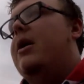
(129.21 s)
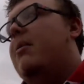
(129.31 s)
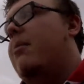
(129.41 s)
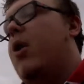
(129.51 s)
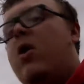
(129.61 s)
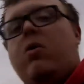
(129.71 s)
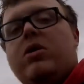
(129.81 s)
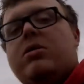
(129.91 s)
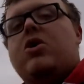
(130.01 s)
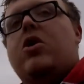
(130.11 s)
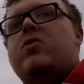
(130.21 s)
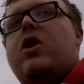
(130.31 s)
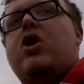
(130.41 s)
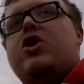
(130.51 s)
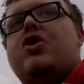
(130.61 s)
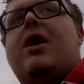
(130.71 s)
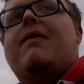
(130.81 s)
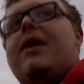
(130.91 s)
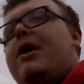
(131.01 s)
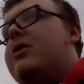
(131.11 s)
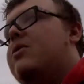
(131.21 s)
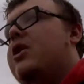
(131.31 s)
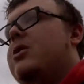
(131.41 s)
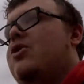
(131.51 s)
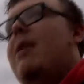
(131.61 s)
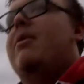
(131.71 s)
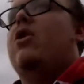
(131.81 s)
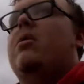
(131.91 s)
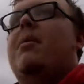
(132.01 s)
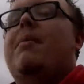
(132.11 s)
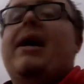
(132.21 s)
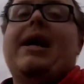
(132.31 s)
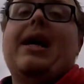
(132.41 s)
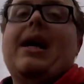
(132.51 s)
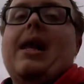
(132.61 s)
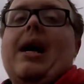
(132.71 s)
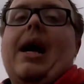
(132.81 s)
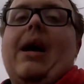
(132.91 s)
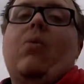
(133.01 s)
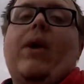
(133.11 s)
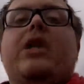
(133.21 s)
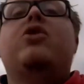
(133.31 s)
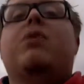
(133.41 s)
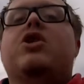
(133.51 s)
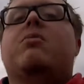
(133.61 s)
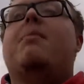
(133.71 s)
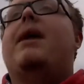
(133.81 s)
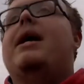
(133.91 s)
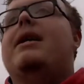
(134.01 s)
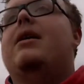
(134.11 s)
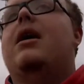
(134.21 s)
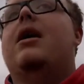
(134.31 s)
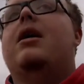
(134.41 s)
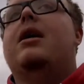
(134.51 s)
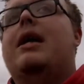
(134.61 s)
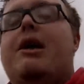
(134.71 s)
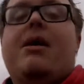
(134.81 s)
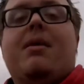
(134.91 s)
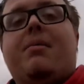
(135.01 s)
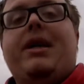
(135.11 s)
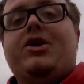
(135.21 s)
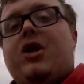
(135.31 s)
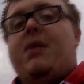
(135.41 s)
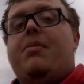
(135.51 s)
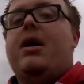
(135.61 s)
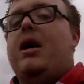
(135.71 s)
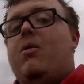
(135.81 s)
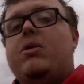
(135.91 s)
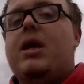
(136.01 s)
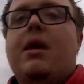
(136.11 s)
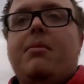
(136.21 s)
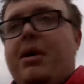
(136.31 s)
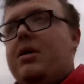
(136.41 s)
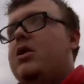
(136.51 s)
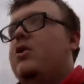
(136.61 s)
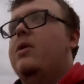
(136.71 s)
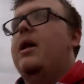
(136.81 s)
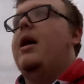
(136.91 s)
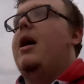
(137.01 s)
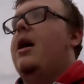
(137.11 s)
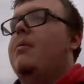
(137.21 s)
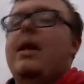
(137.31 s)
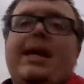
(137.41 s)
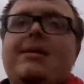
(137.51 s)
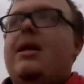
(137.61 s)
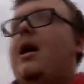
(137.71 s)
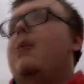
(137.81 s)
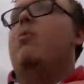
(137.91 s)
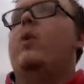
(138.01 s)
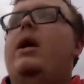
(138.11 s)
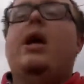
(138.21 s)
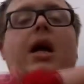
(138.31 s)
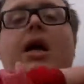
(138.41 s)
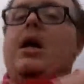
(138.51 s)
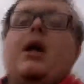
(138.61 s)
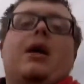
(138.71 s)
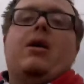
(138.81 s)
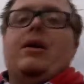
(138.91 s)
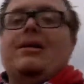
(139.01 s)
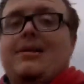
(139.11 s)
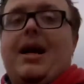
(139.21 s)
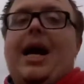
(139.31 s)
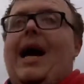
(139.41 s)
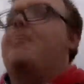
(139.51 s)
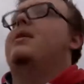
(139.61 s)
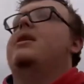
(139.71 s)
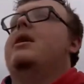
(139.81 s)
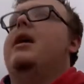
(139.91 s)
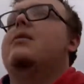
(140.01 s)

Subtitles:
My mower wouldn't start, so I couldn't drive out here, so I just strapped it onto my back. I had way too much on my back to carry my big tripod. I was not about to do that. I am lazy. I am weak. It's not happening today.